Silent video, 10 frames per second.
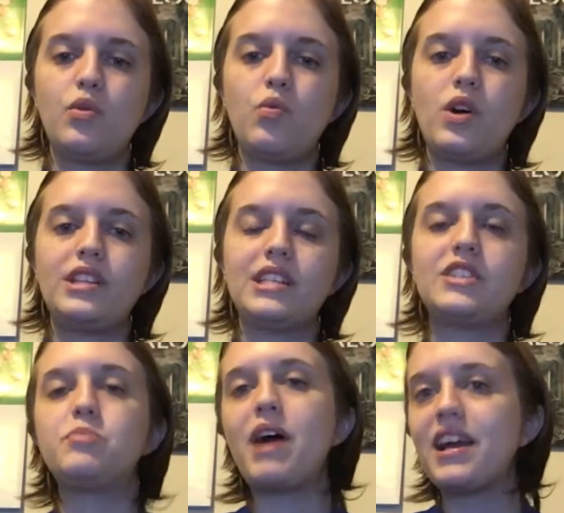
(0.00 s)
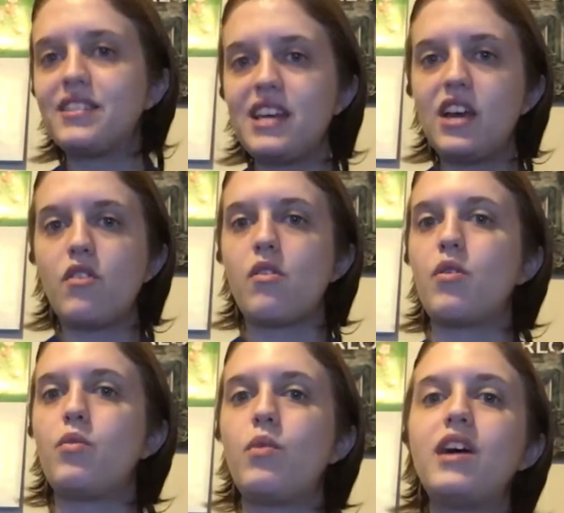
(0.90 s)
was expecting
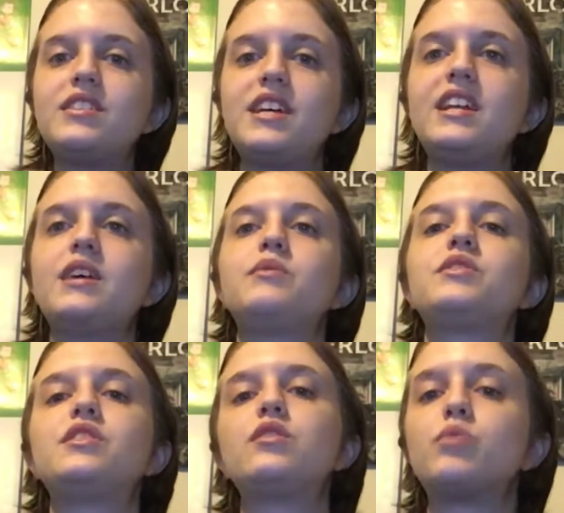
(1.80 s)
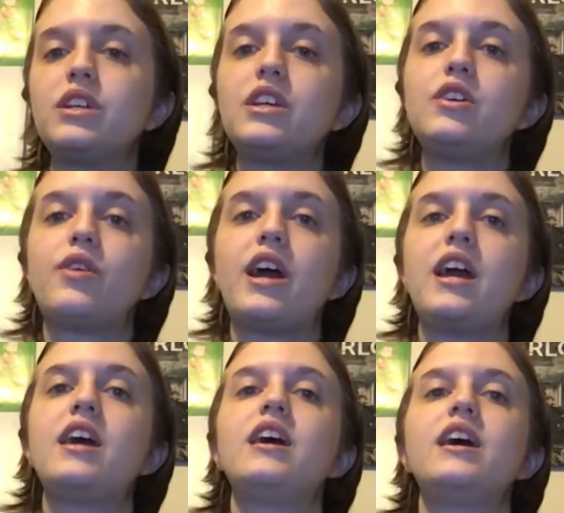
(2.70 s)
or wanted, it was still a really
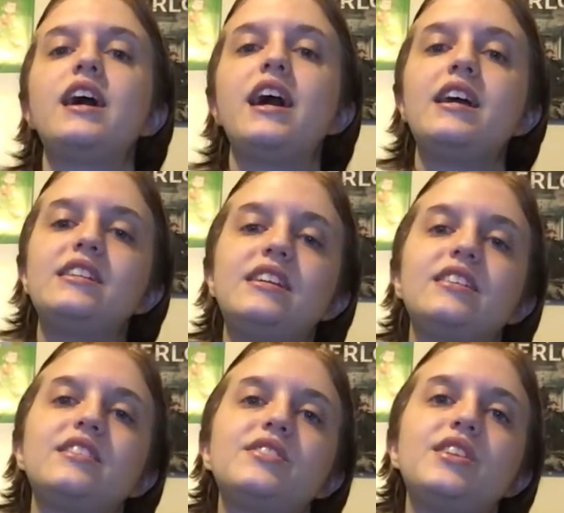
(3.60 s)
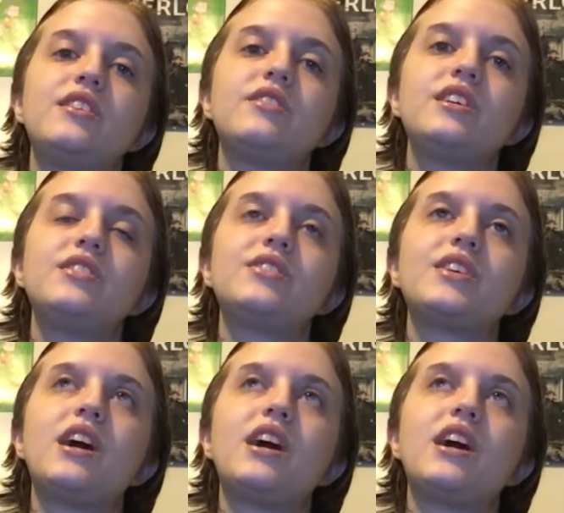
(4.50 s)
great ending to the series.